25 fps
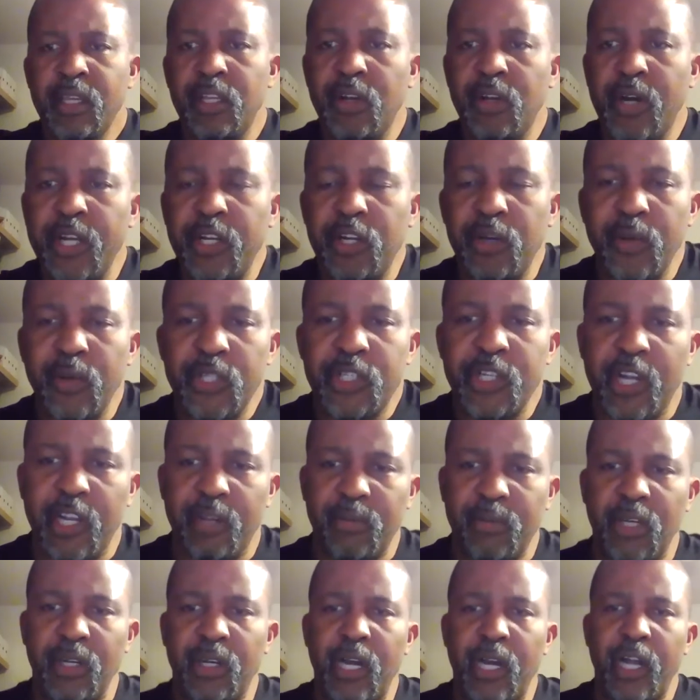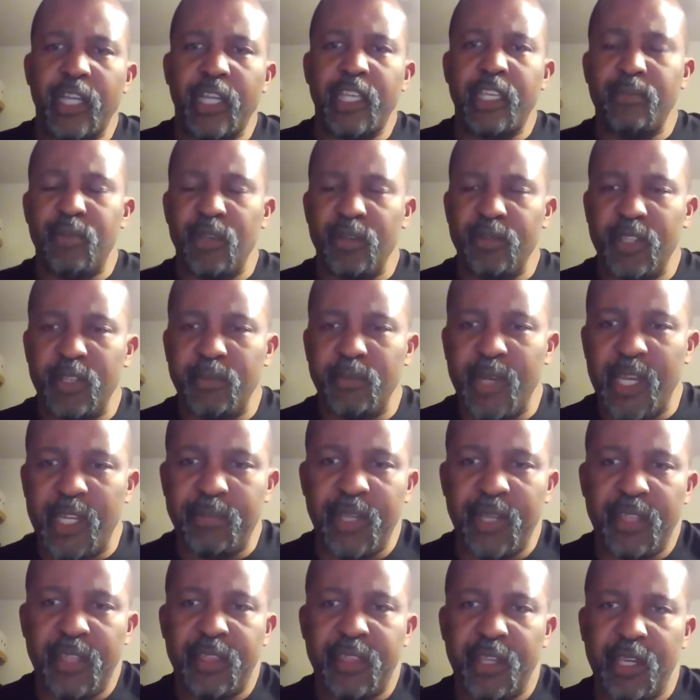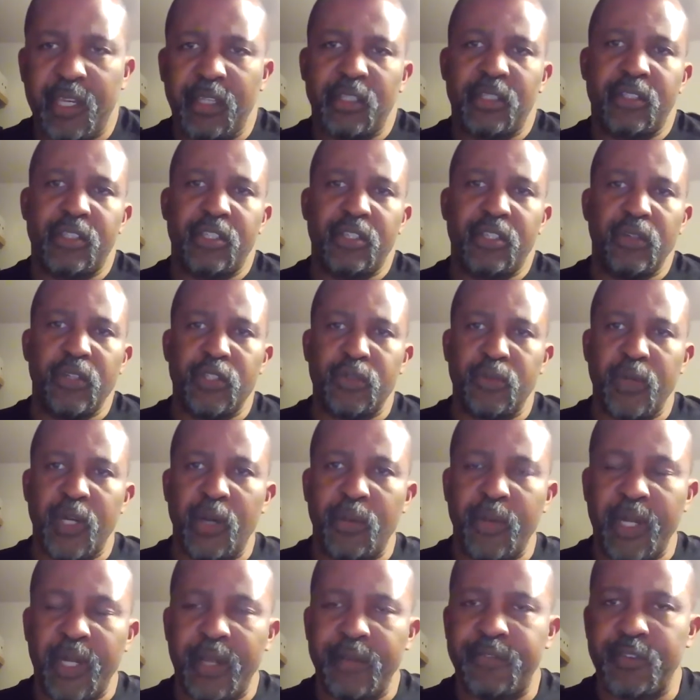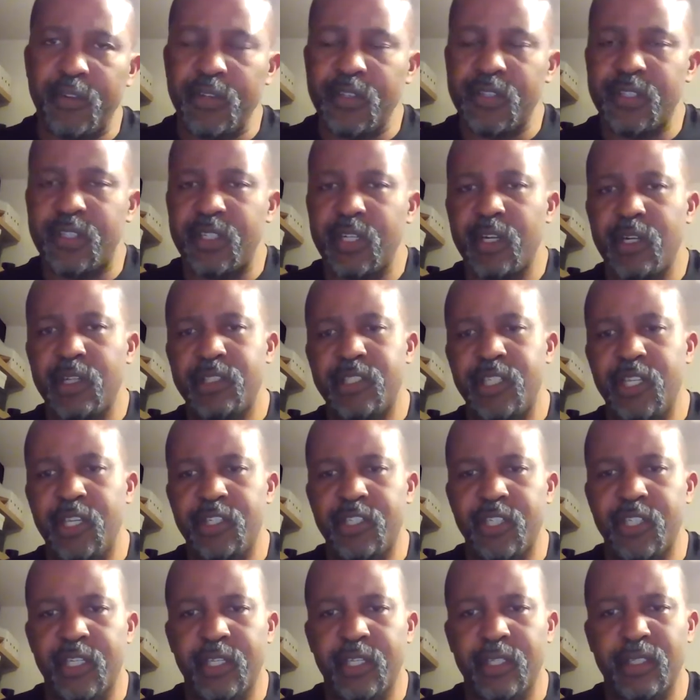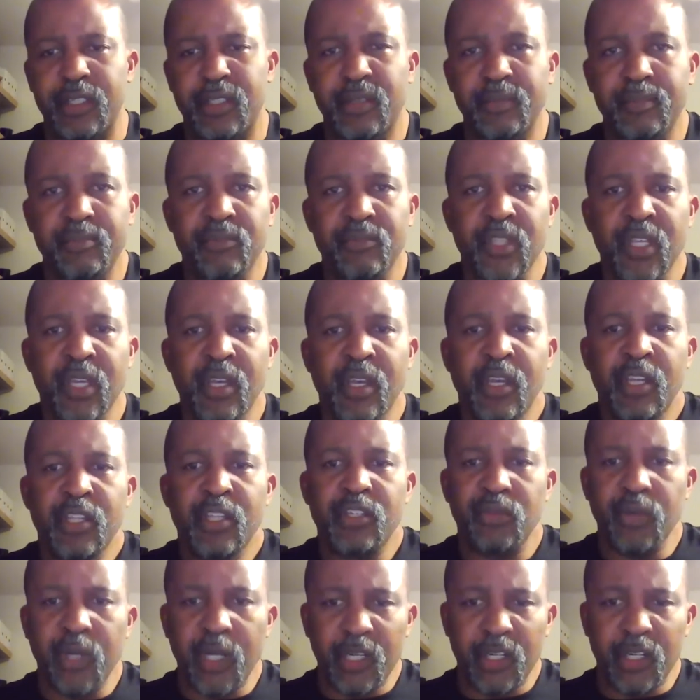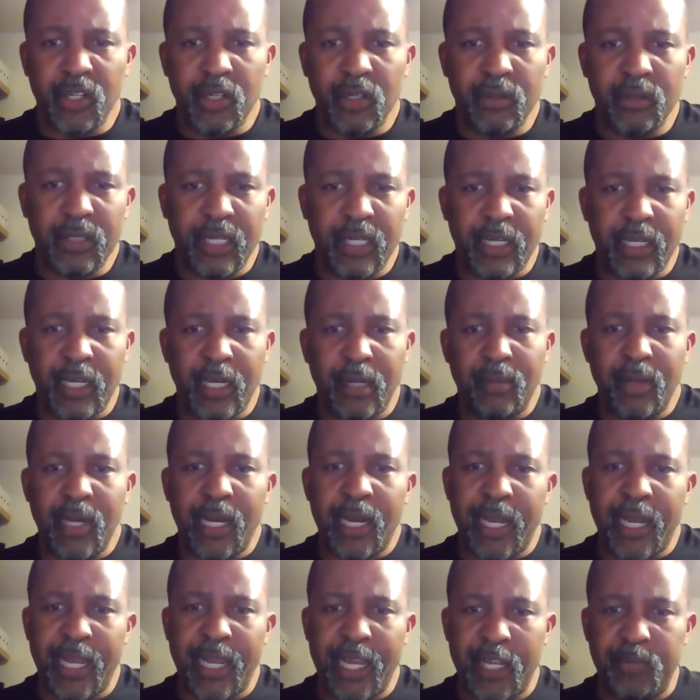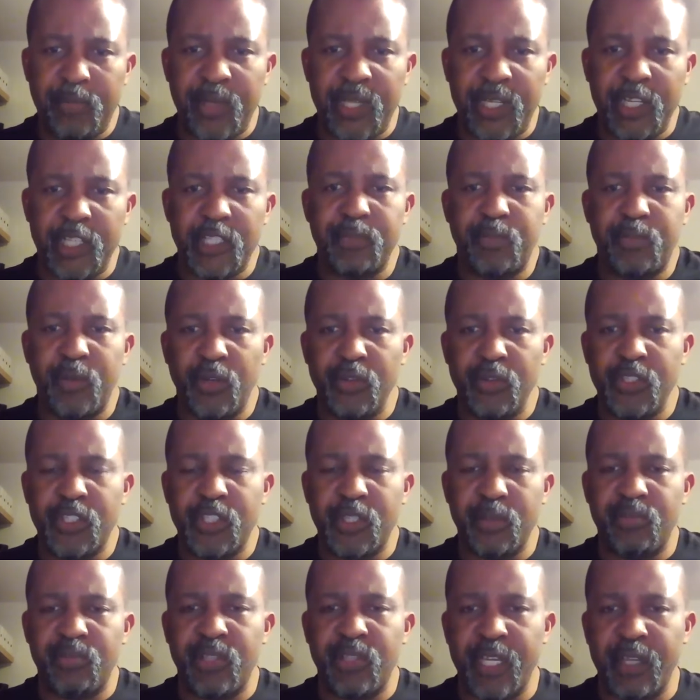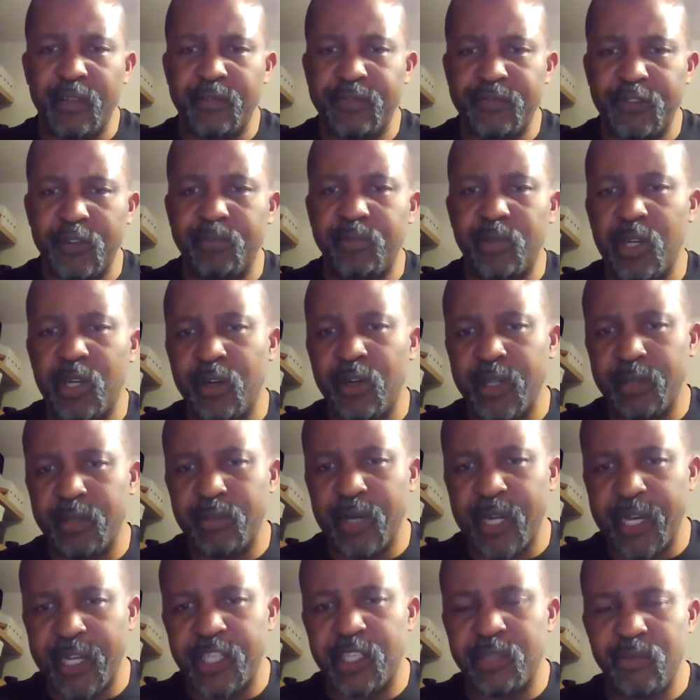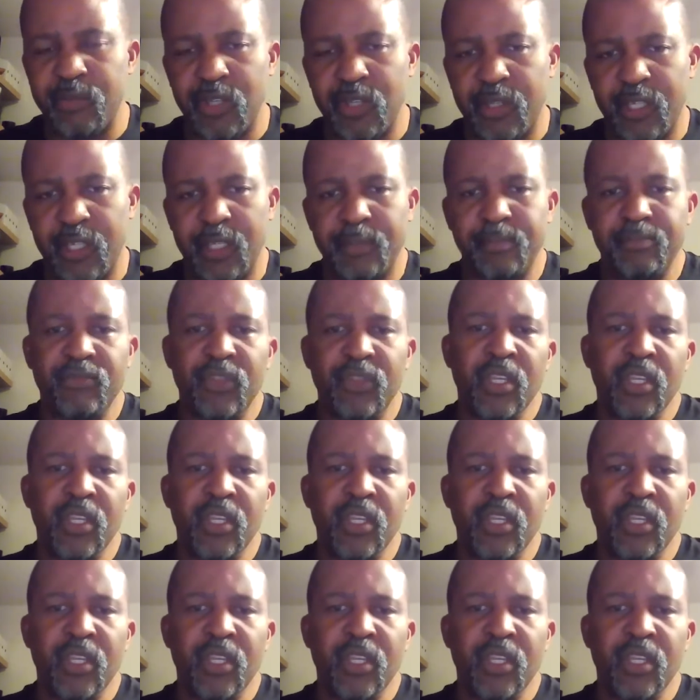I know we're talking about hockey, but you made me think too as well. When I first started teaching in Toronto, I had been exposed to playing football in my community.